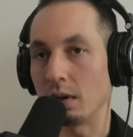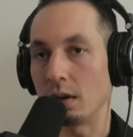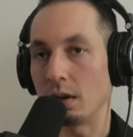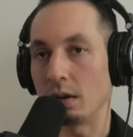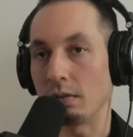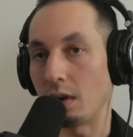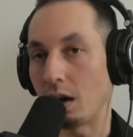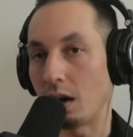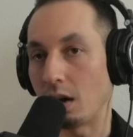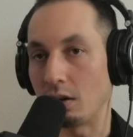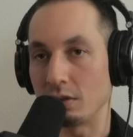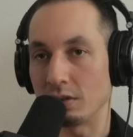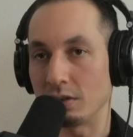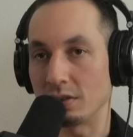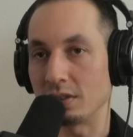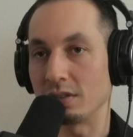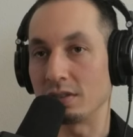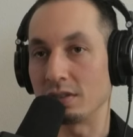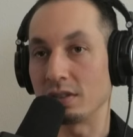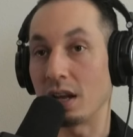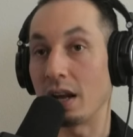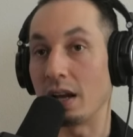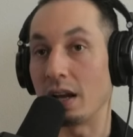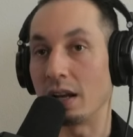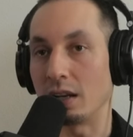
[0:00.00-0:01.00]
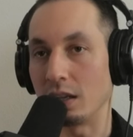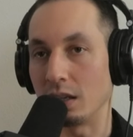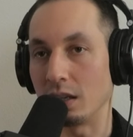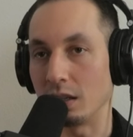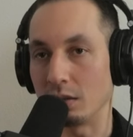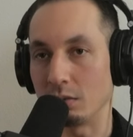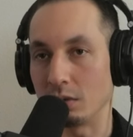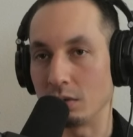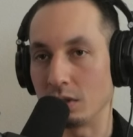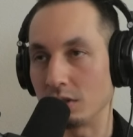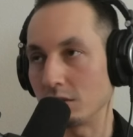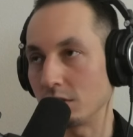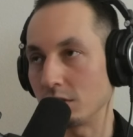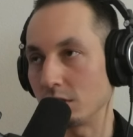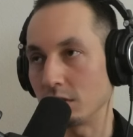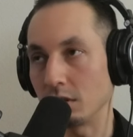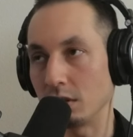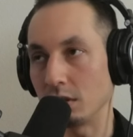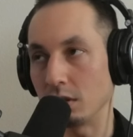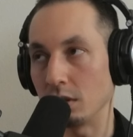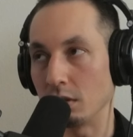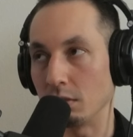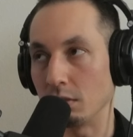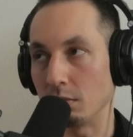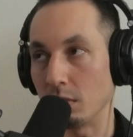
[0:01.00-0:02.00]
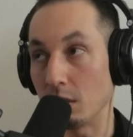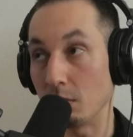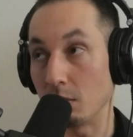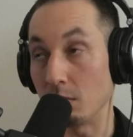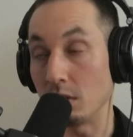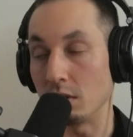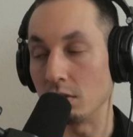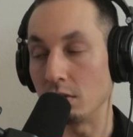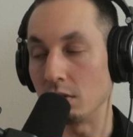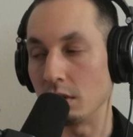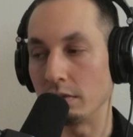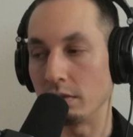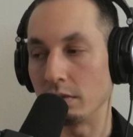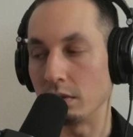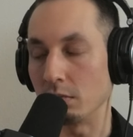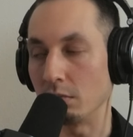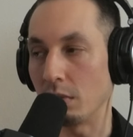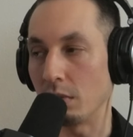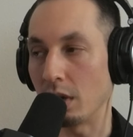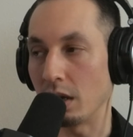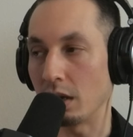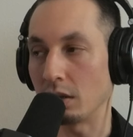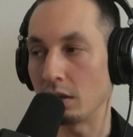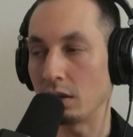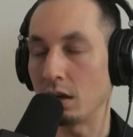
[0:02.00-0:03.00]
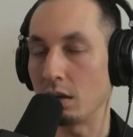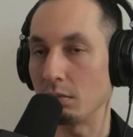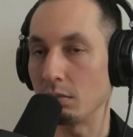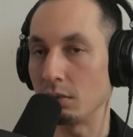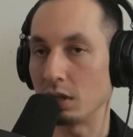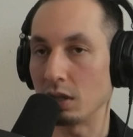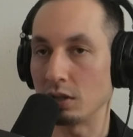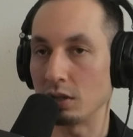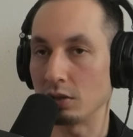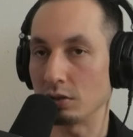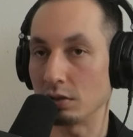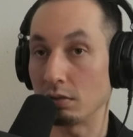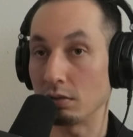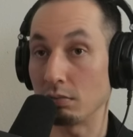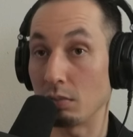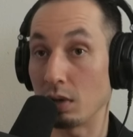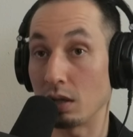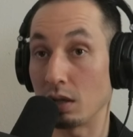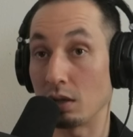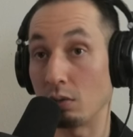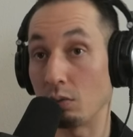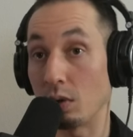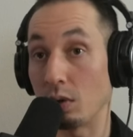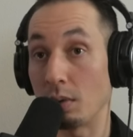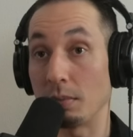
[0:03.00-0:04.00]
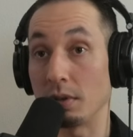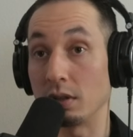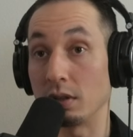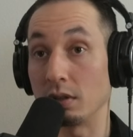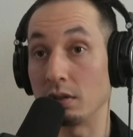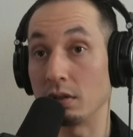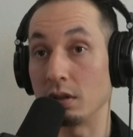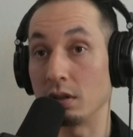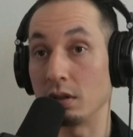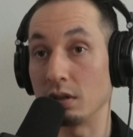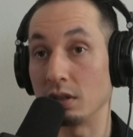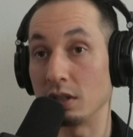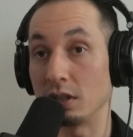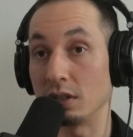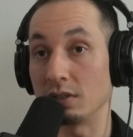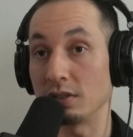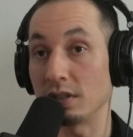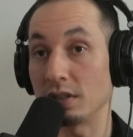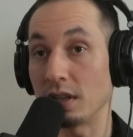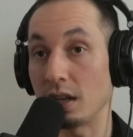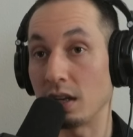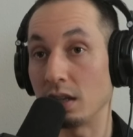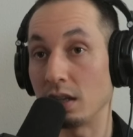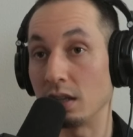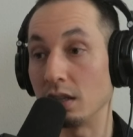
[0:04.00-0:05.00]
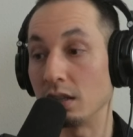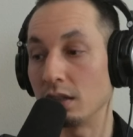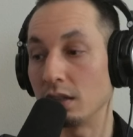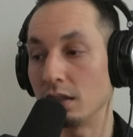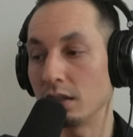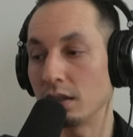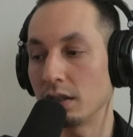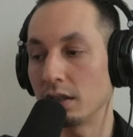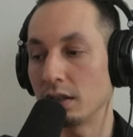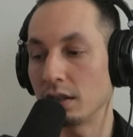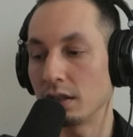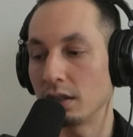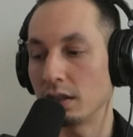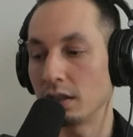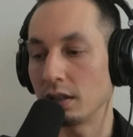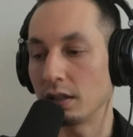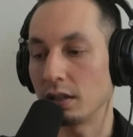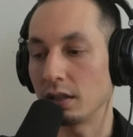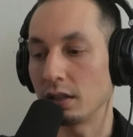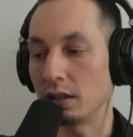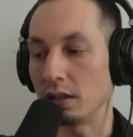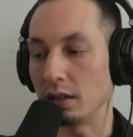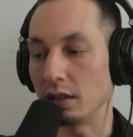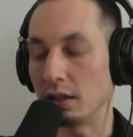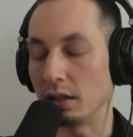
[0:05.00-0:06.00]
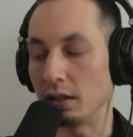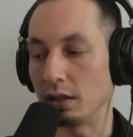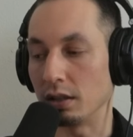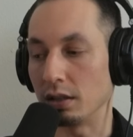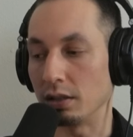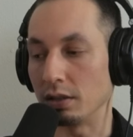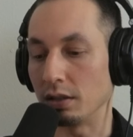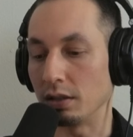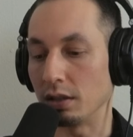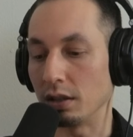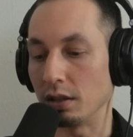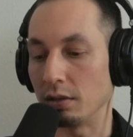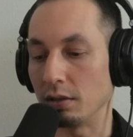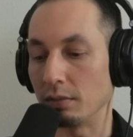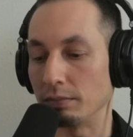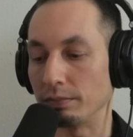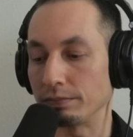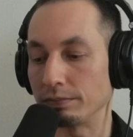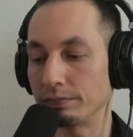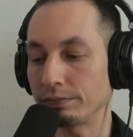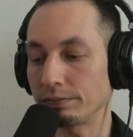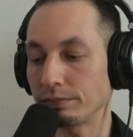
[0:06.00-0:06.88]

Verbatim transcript: of our society, which you know may be driven by a combination of men and women on each side, yeah. and um,